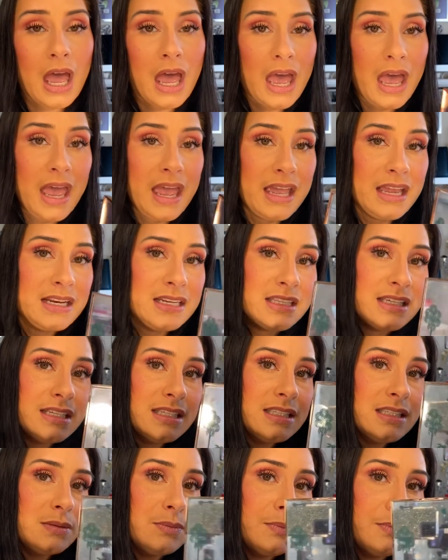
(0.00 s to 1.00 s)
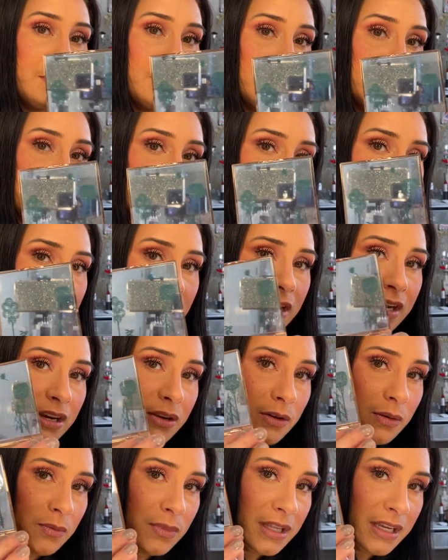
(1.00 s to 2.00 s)
And this mirror. I know
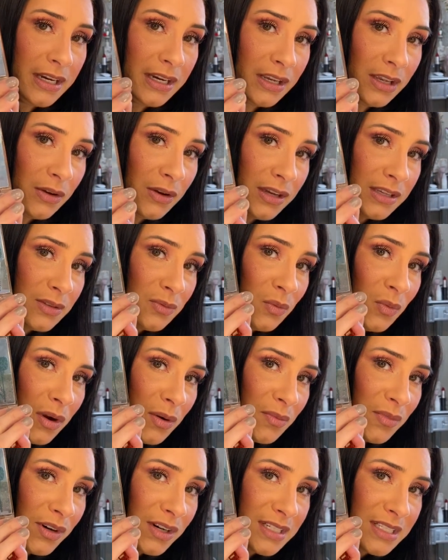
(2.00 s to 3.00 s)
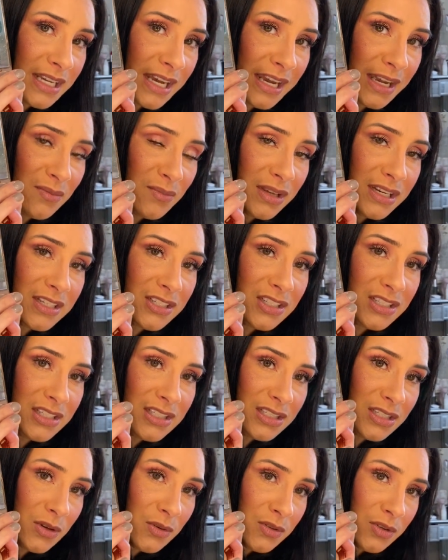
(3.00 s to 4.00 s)
I'm blinding you guys one more time, but it's
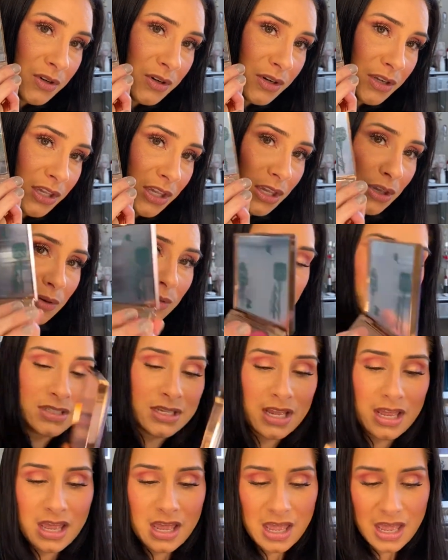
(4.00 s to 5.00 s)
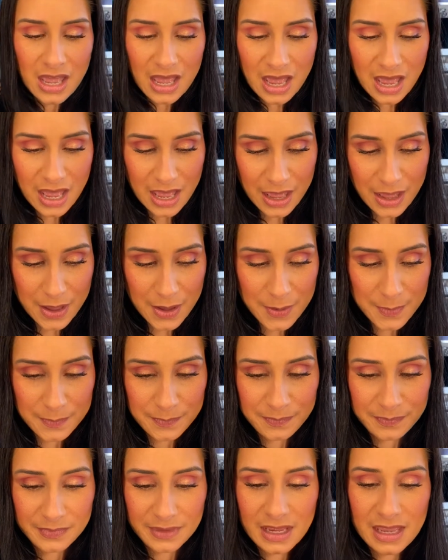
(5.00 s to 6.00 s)
just so darn cute.
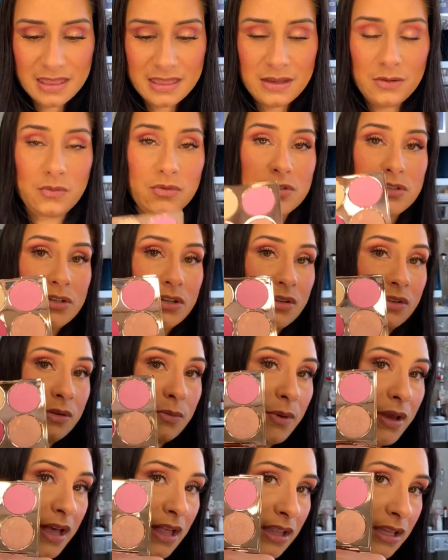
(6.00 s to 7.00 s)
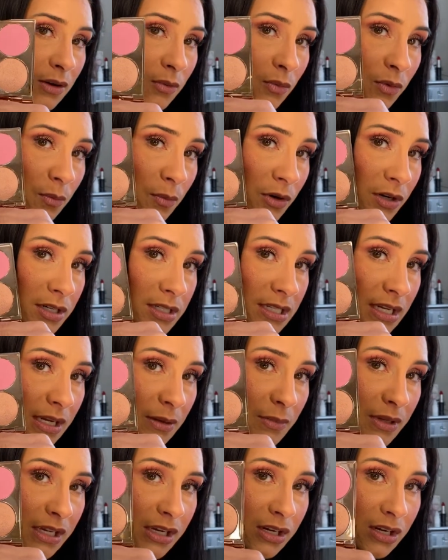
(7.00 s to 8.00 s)
Um, and then we'll show you the palette one more
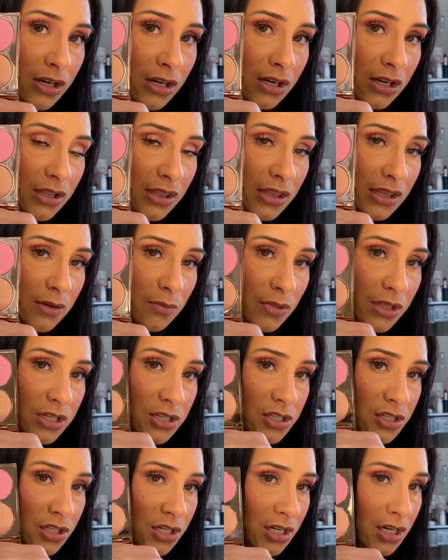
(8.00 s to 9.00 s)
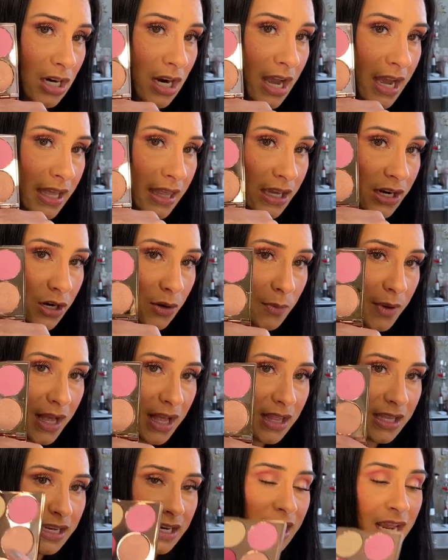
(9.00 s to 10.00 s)
time here, the blusher highlighter
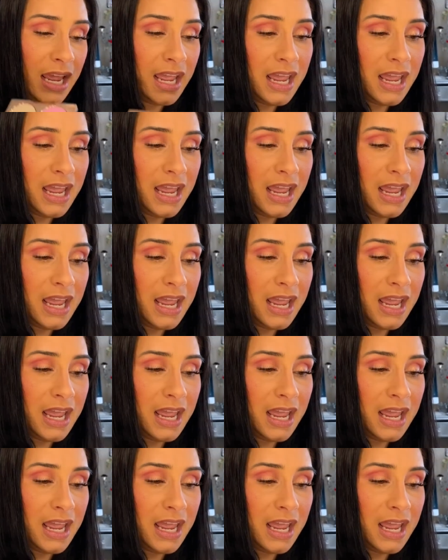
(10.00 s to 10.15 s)
palette.